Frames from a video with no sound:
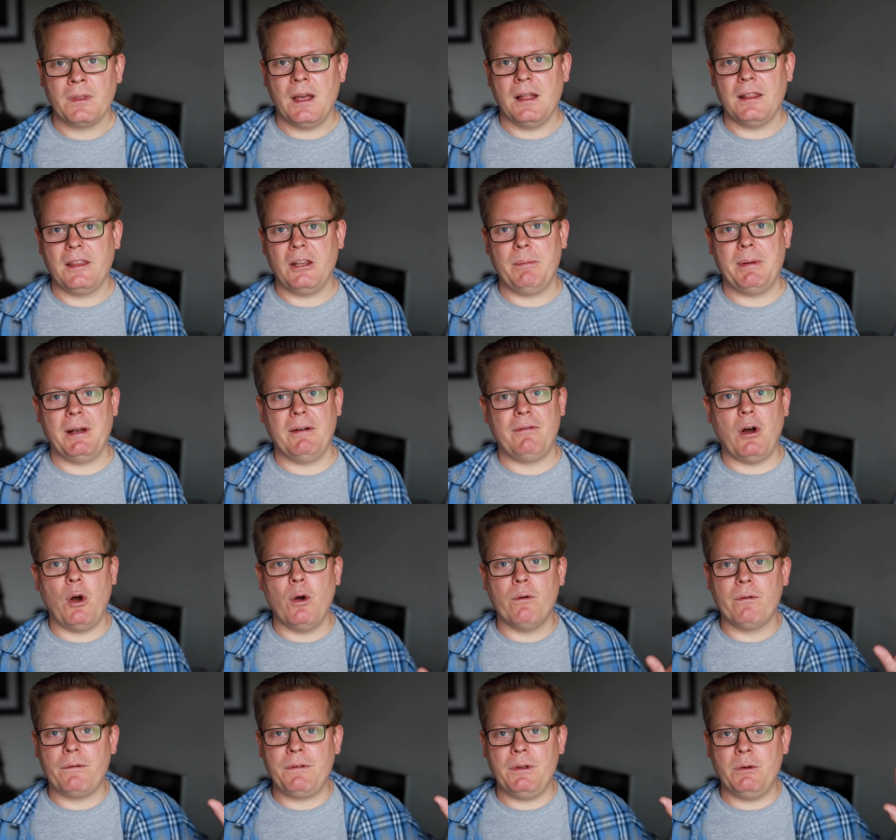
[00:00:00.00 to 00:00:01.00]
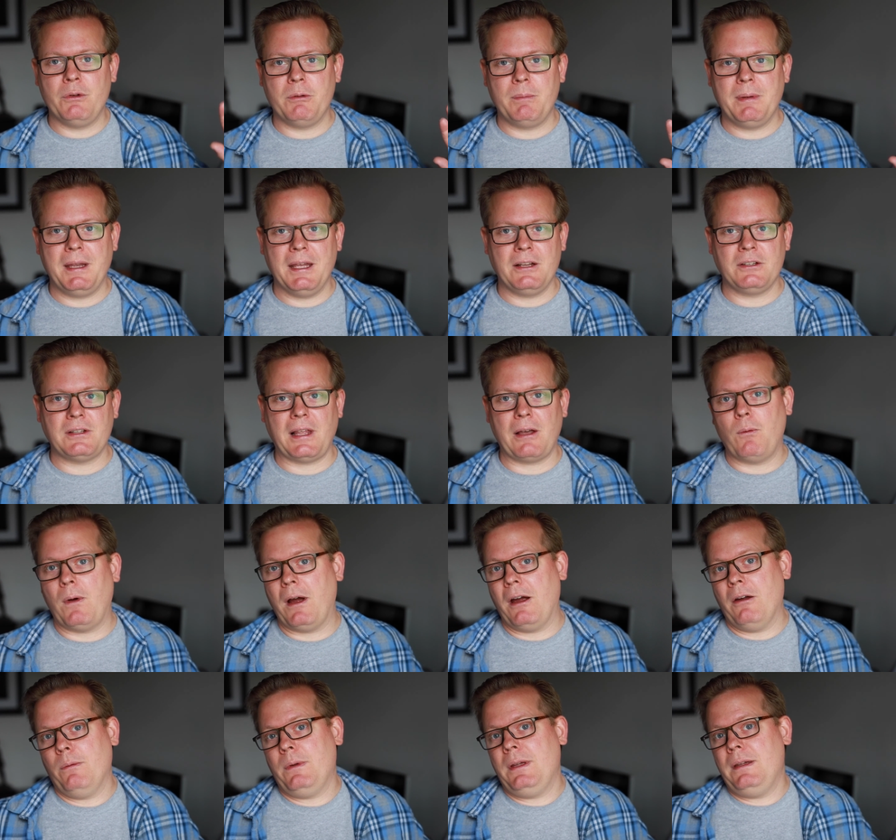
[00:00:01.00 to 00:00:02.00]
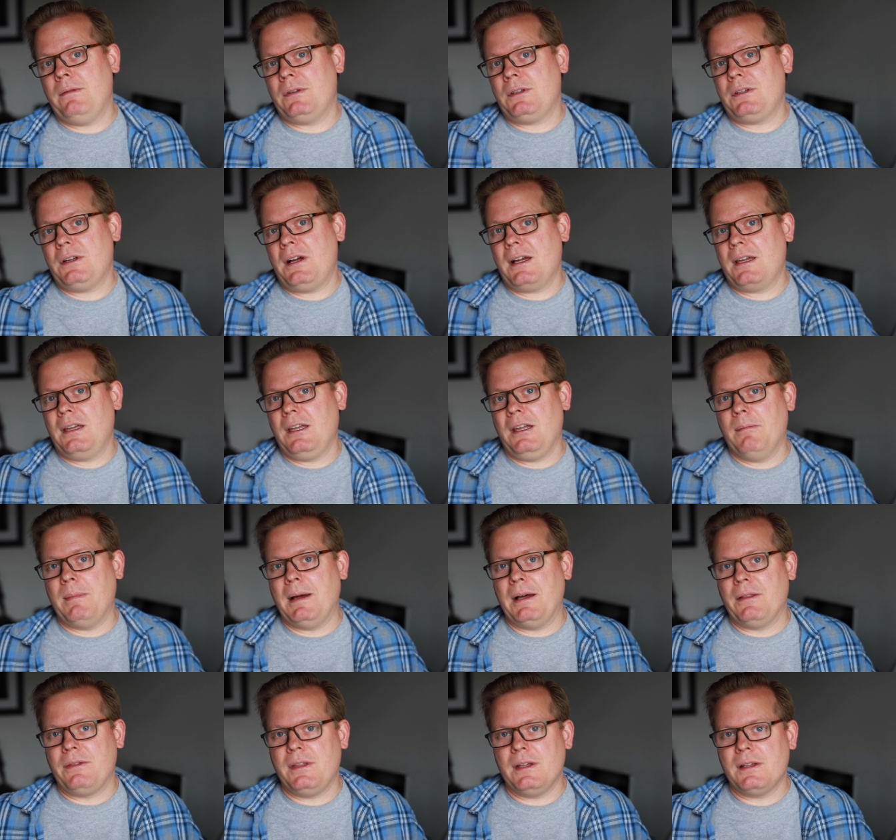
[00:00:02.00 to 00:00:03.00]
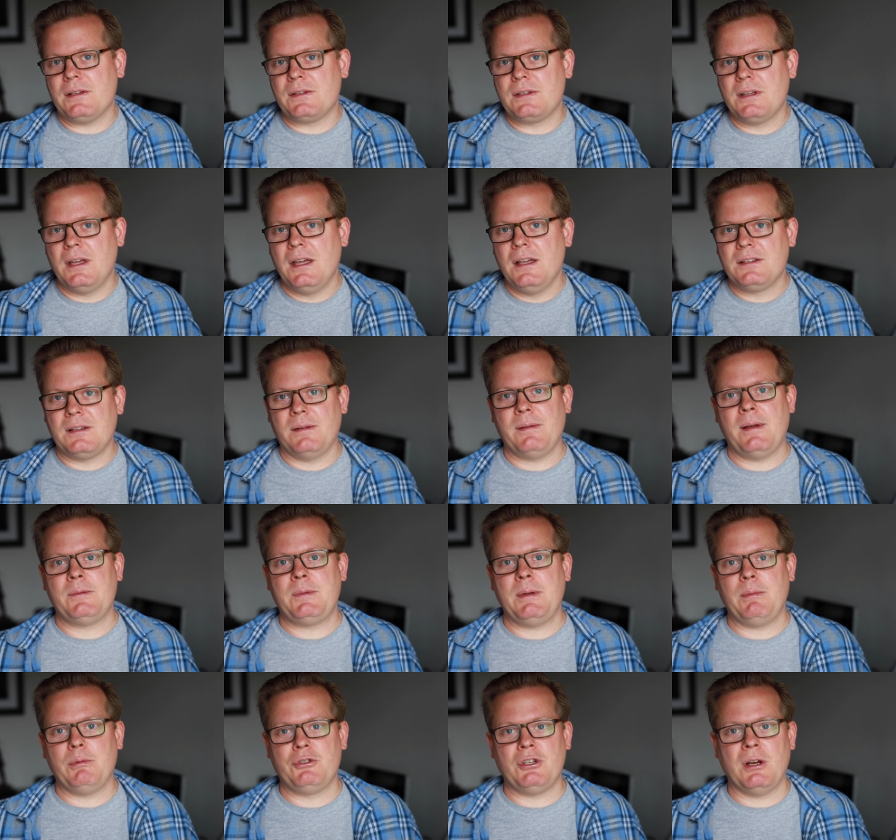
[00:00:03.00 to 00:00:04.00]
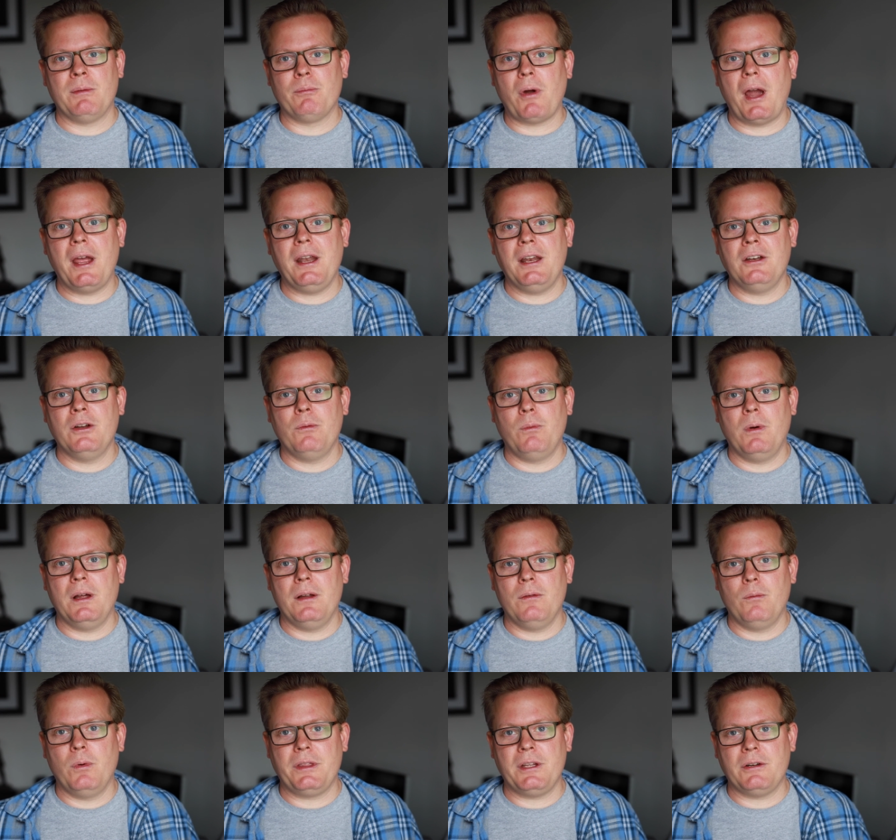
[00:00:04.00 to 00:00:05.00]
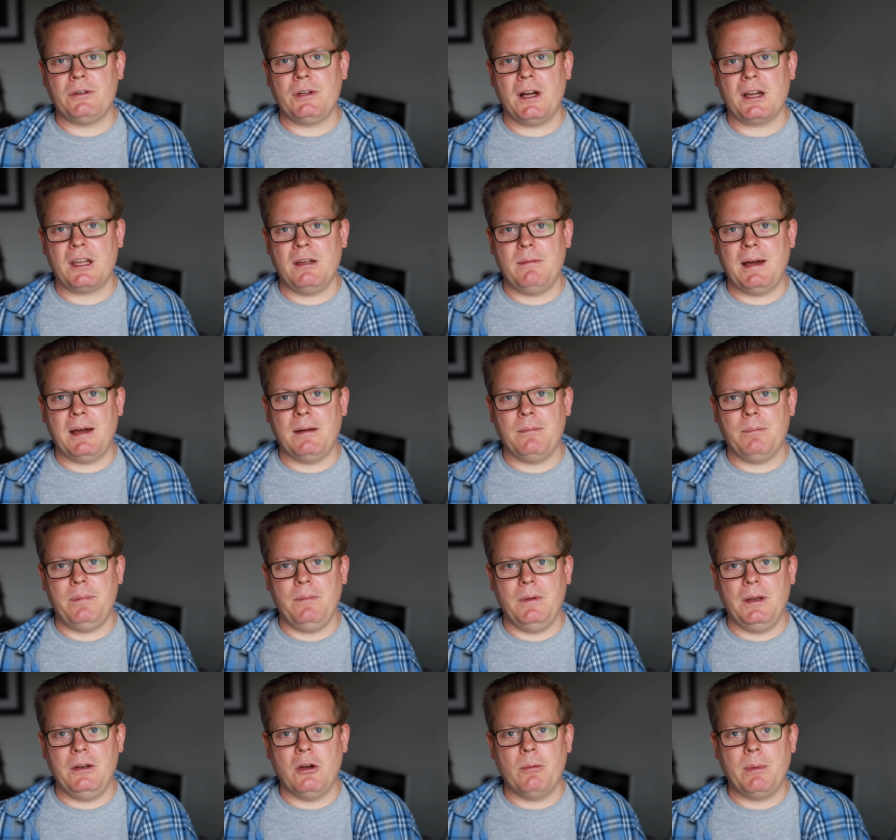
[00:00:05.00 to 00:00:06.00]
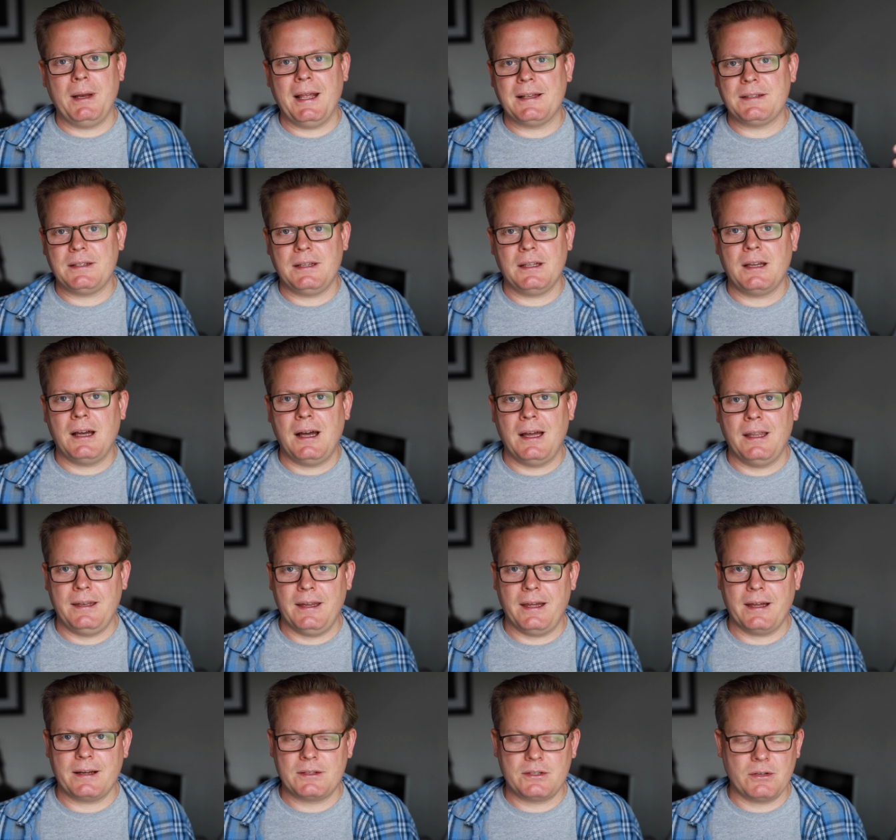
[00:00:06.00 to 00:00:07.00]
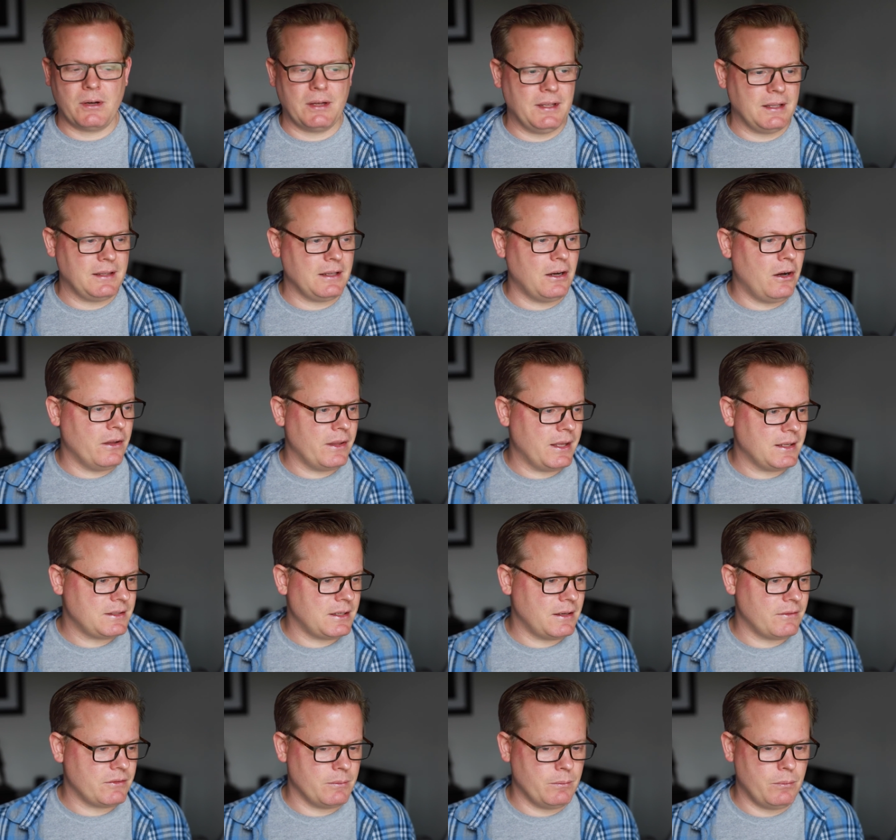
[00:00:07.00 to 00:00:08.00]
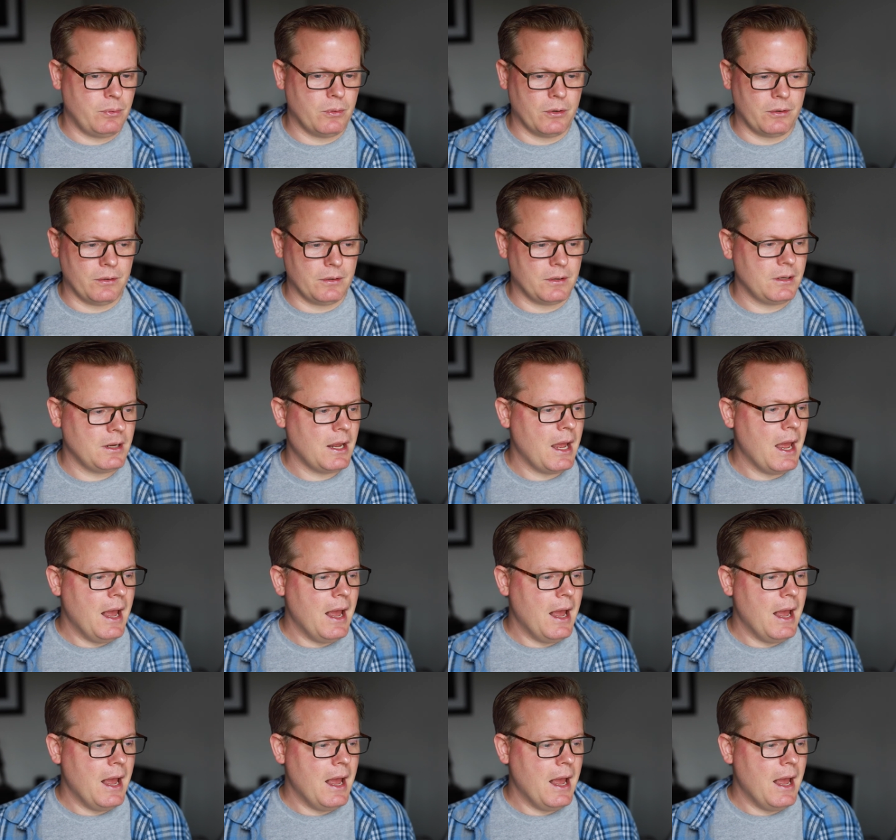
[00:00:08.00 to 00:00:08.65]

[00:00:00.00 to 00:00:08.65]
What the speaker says: A little bit of an overview at the beginning, like, why are we even talking about this? Sometimes people jump right into what they're talking about and nobody has any context. So I think all that stuff's important.